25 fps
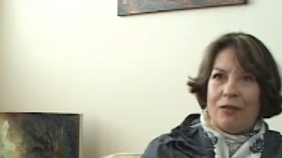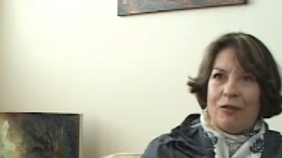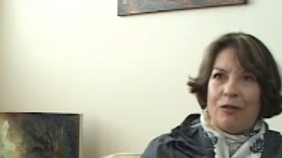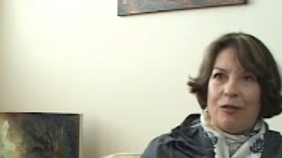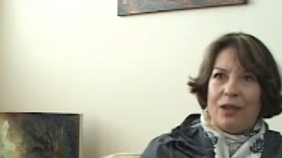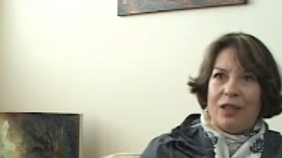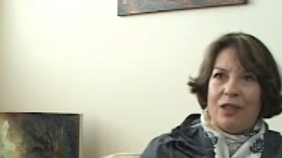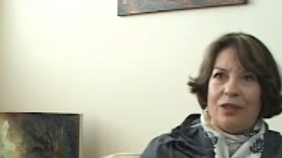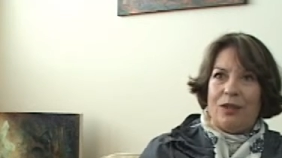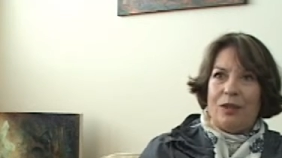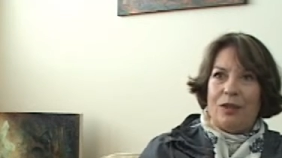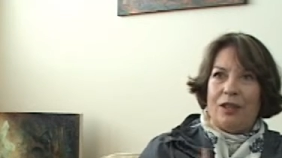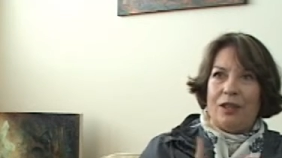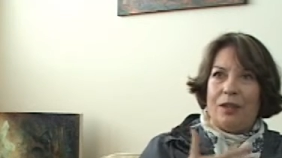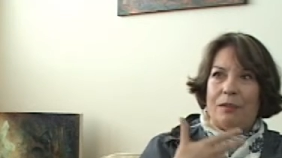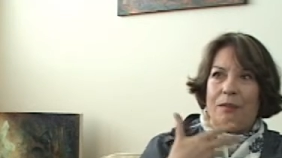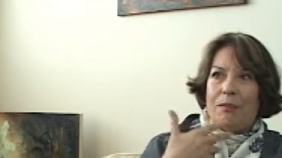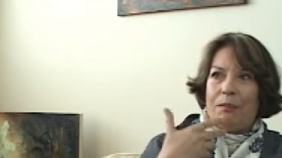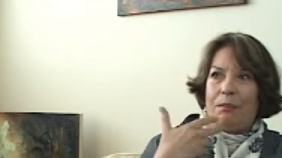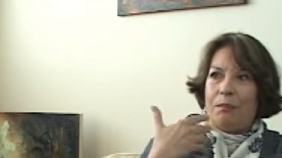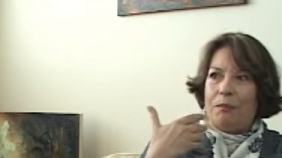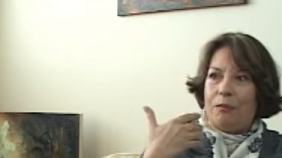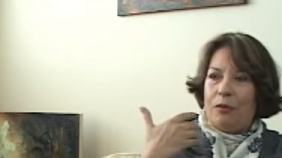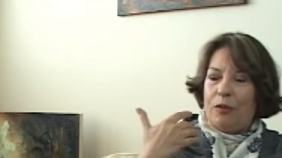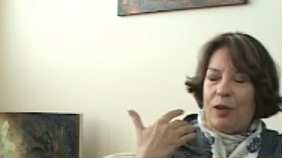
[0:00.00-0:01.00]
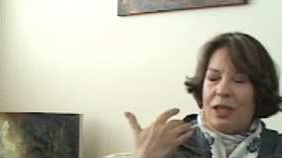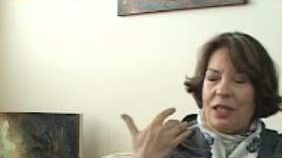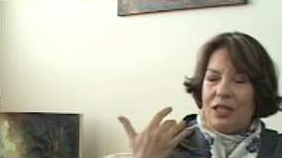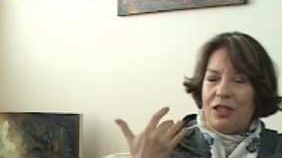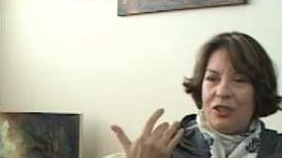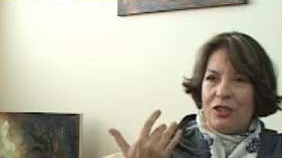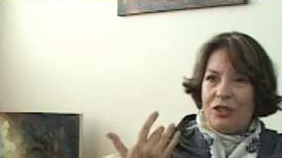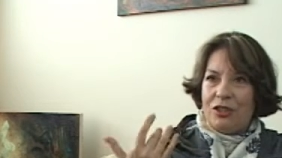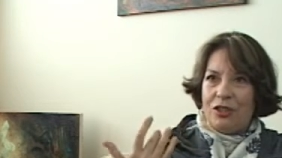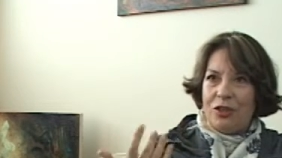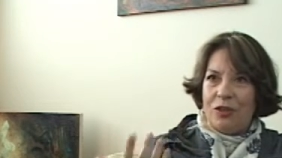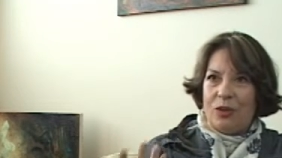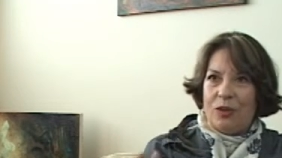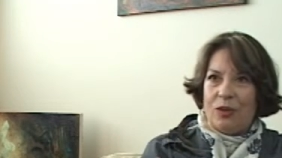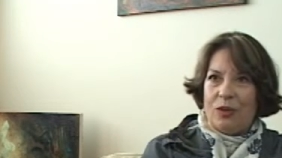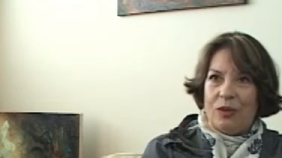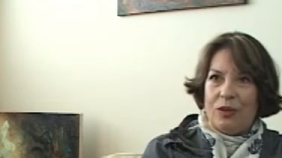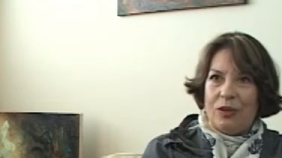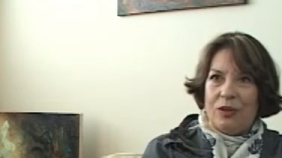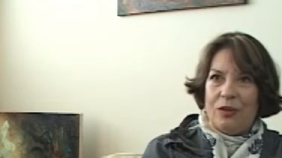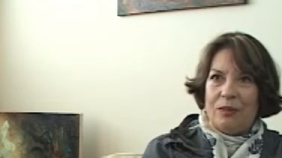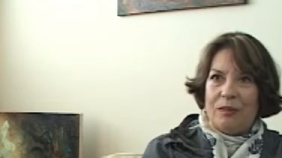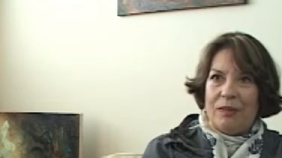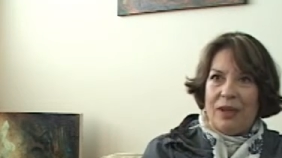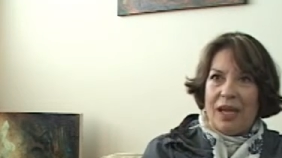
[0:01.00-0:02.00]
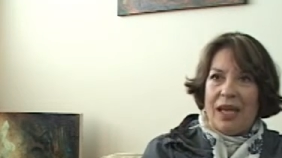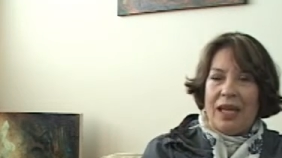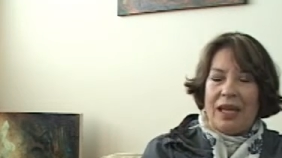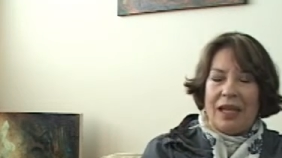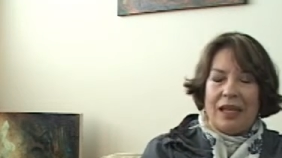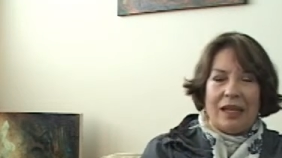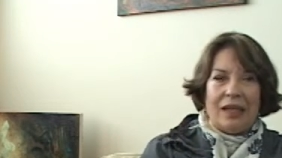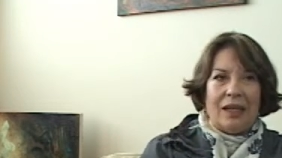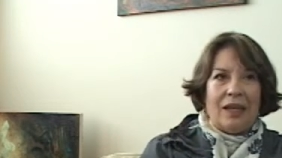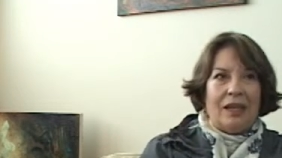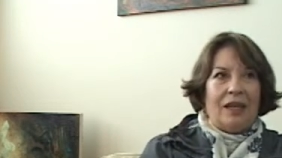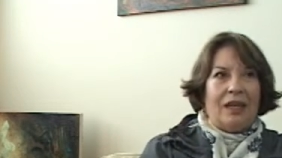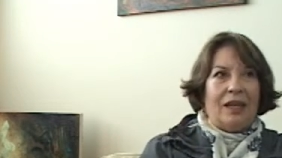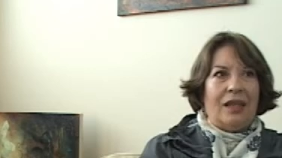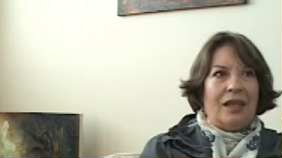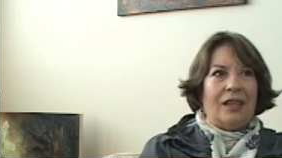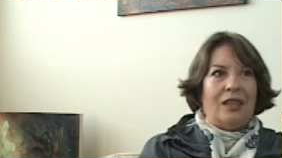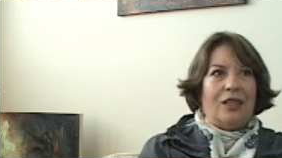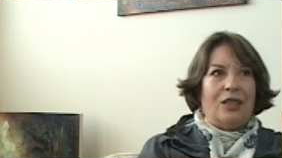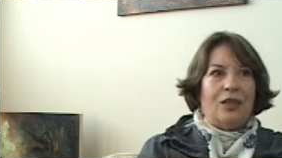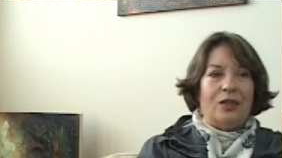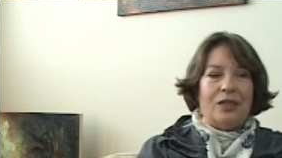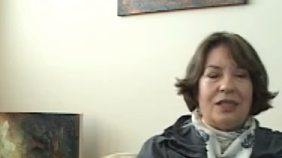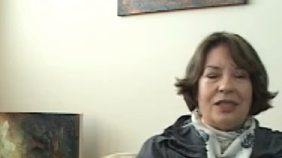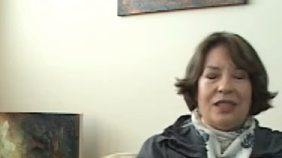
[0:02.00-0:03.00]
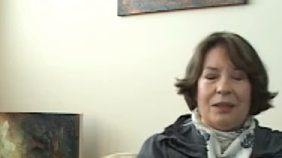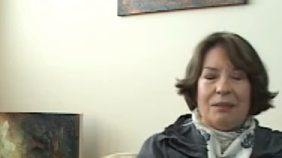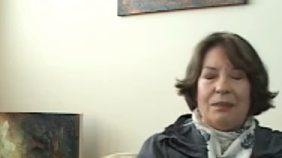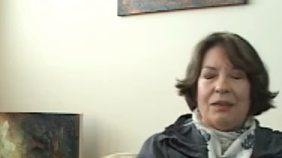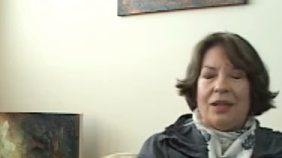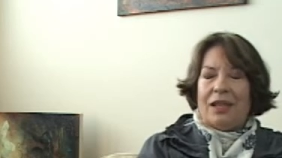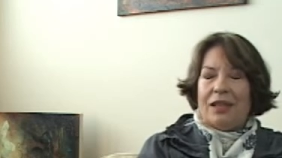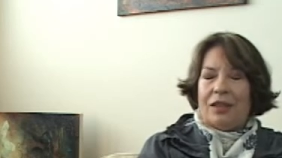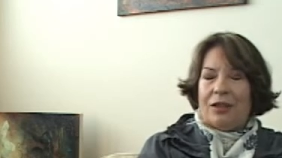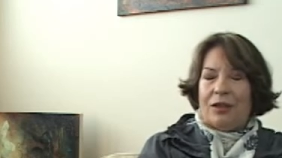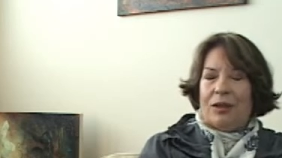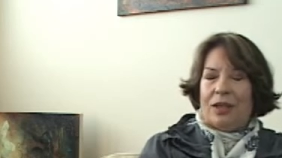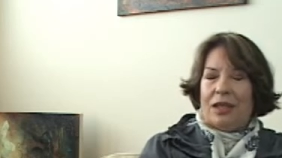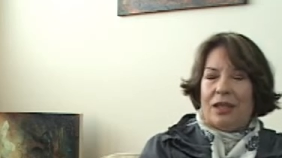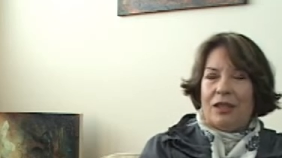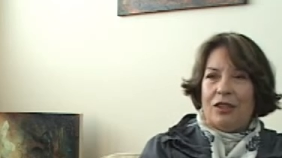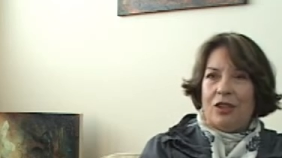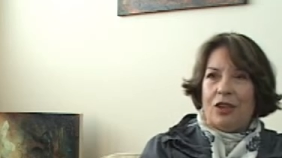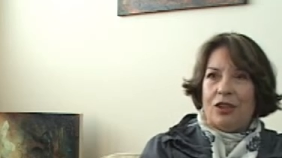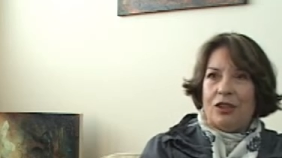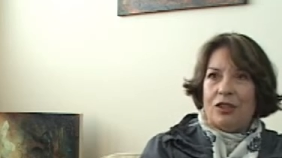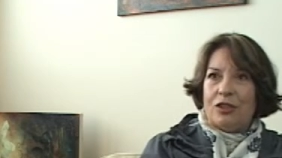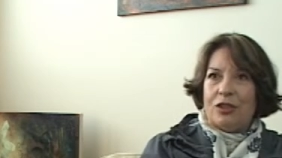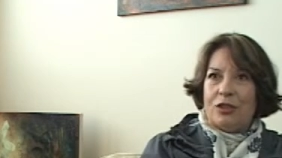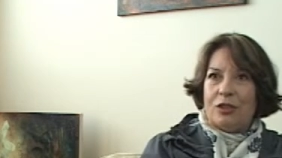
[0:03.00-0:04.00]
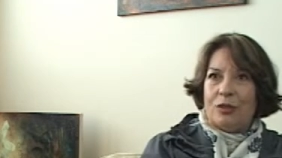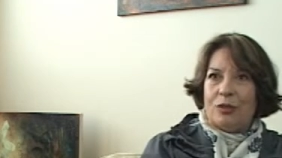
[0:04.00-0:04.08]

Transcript: the questions you make, you seem like you are a doctor.